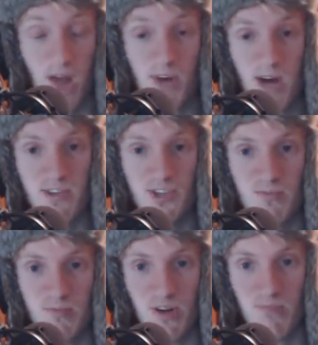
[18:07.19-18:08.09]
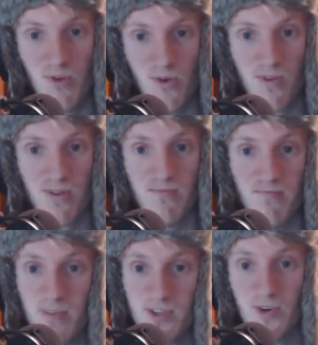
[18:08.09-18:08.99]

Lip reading: I promise you'll be on board with them.